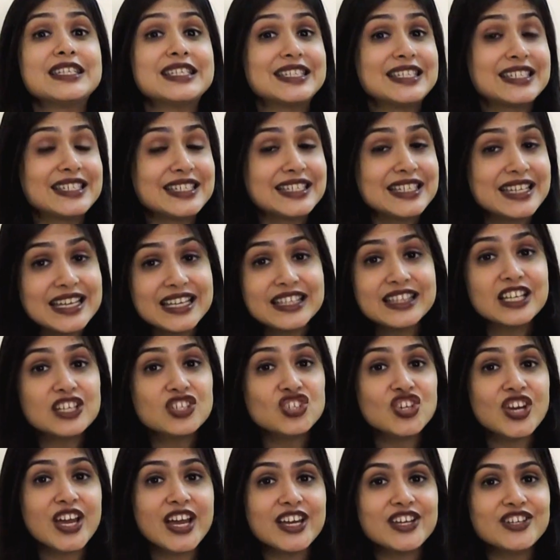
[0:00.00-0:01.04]
see the
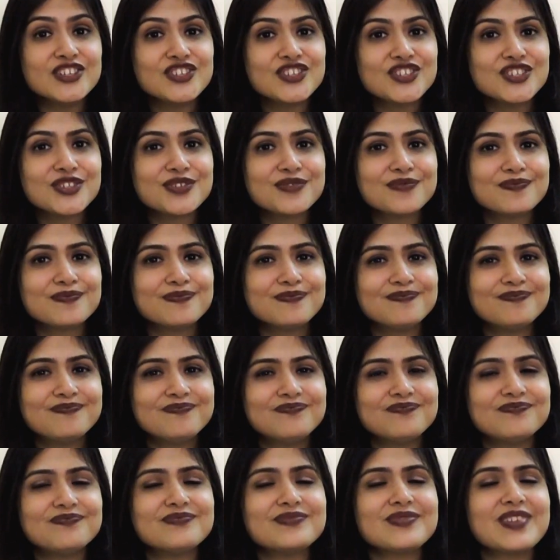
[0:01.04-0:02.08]
change,
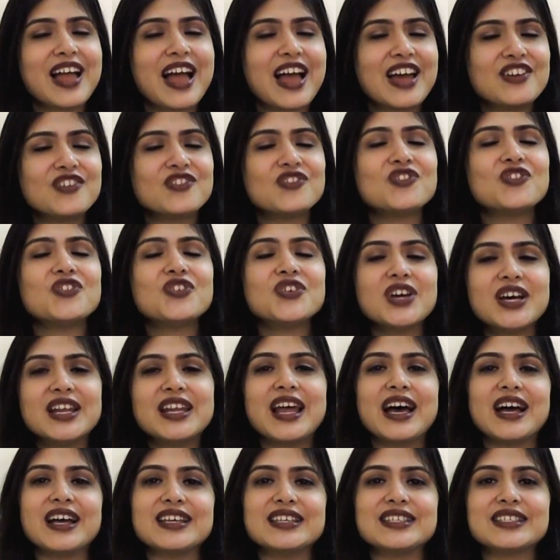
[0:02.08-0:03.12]
and
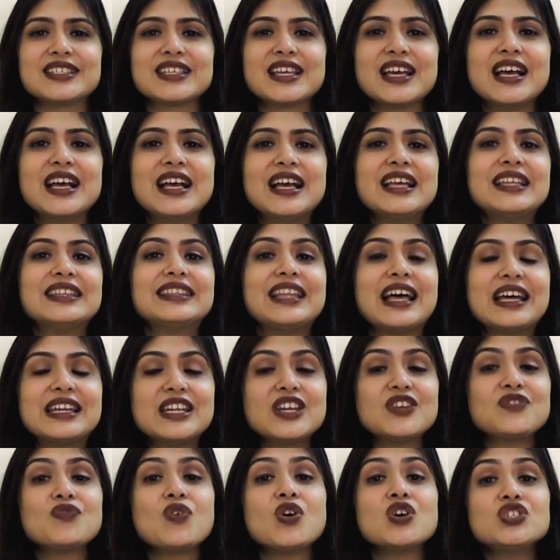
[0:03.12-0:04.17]
realize that
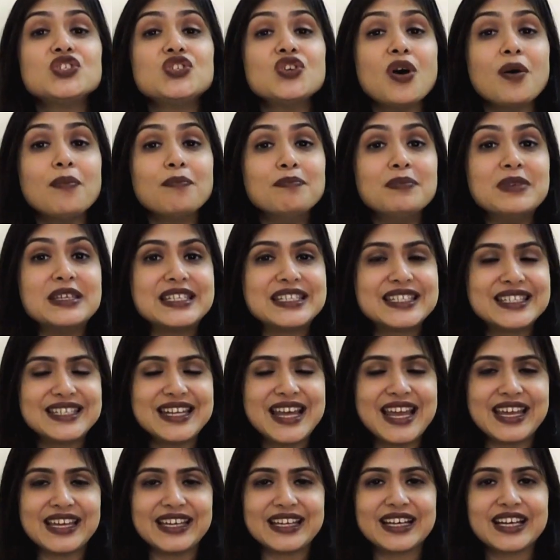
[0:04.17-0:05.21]
it was your
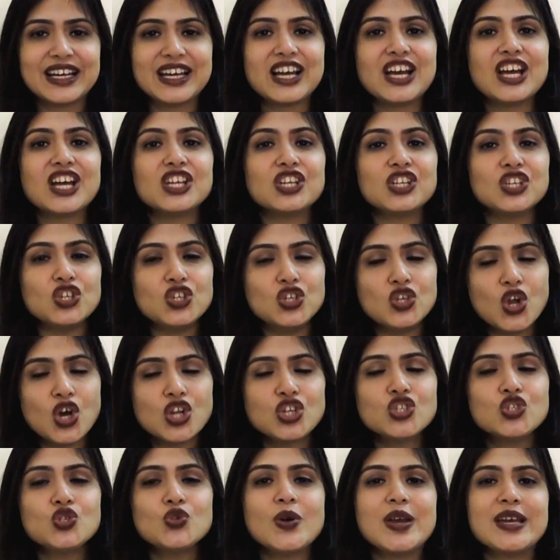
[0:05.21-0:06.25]
mistake
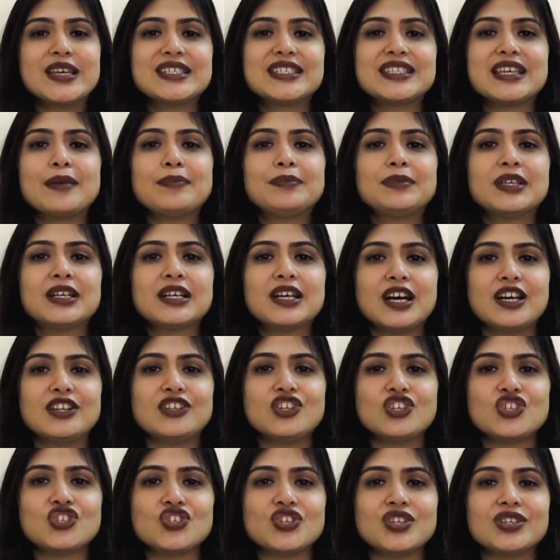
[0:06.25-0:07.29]
not to accept the
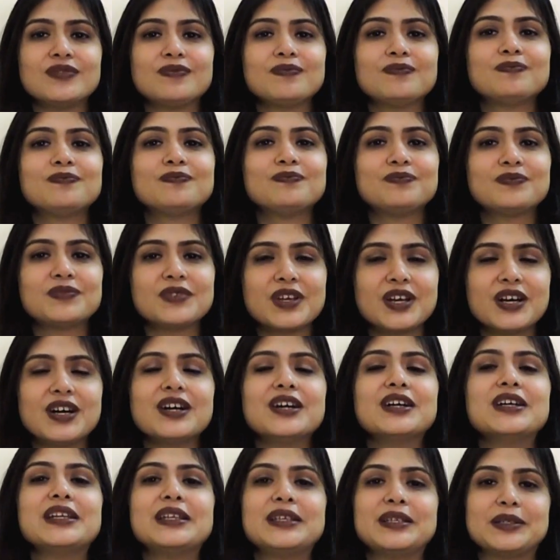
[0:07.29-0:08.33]
condition
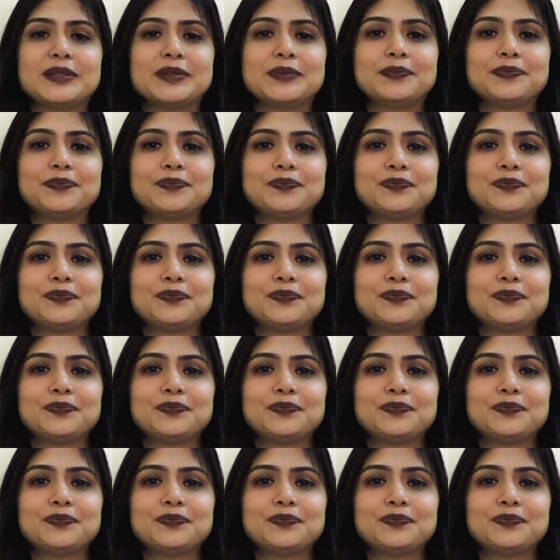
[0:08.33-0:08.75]
earlier.